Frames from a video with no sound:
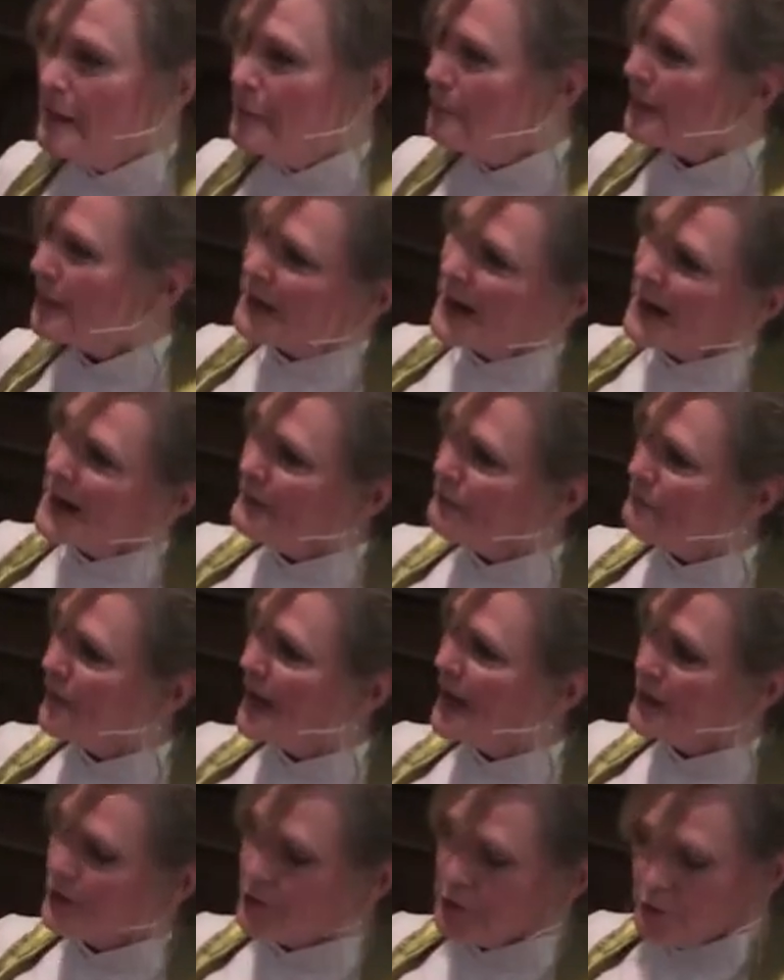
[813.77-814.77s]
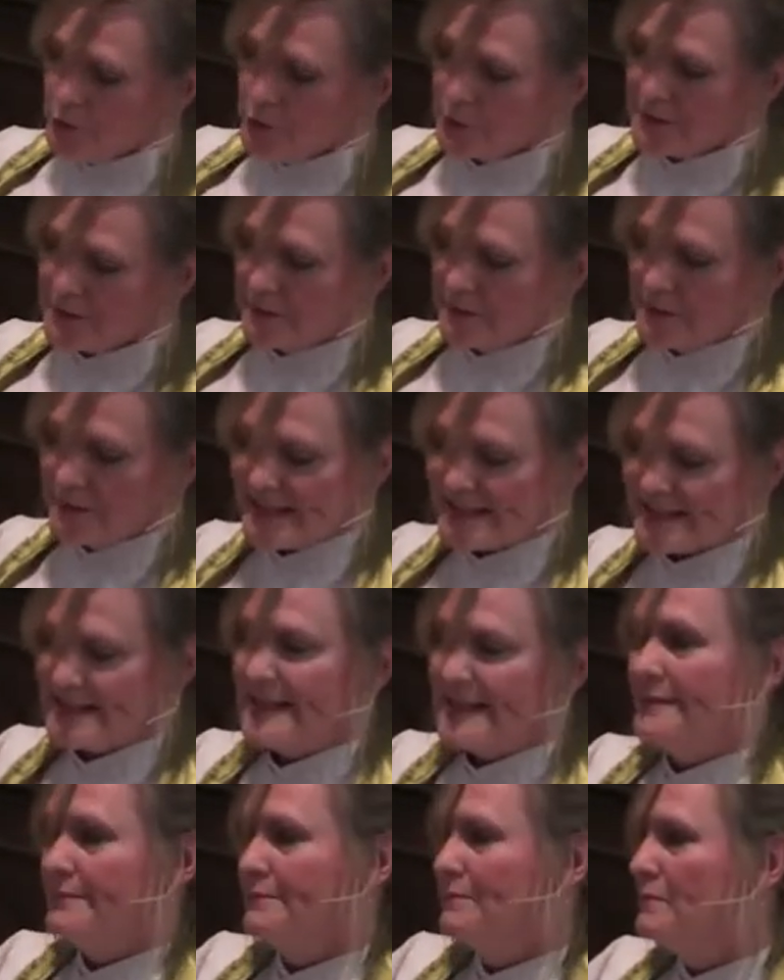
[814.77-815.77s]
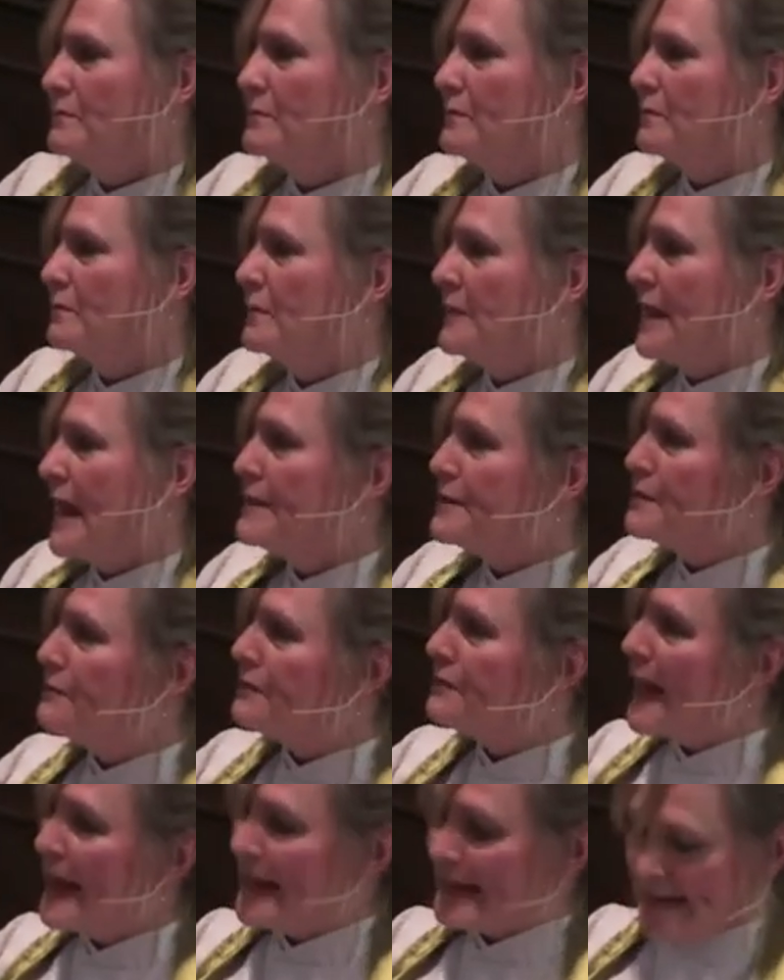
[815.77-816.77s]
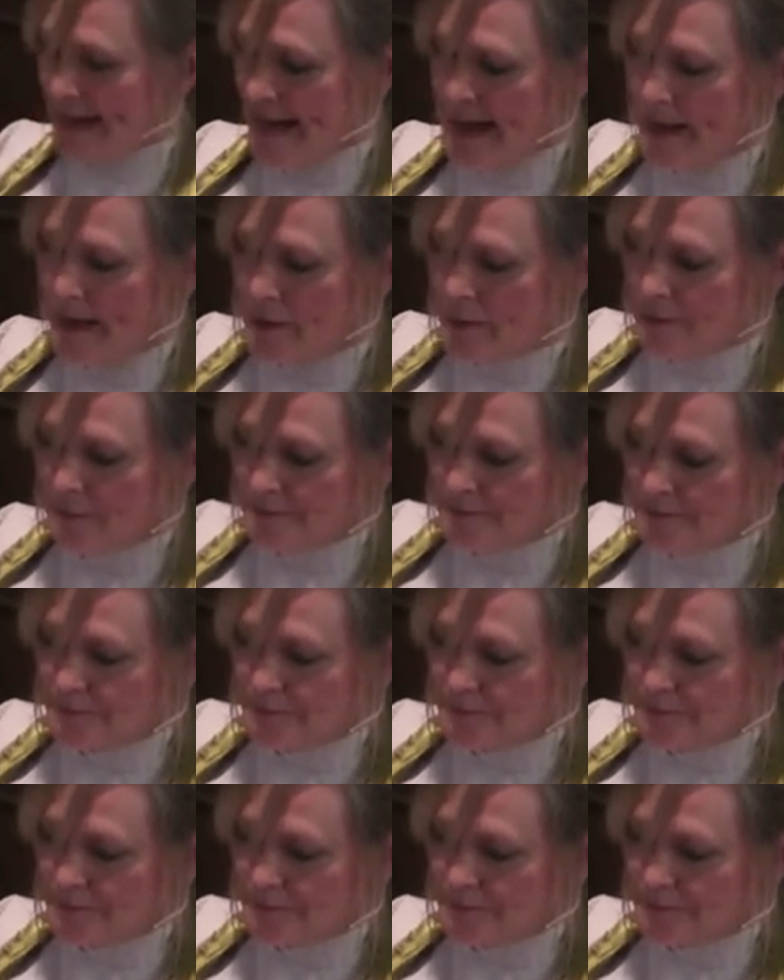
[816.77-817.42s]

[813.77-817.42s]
but I invite you to listen and to find out.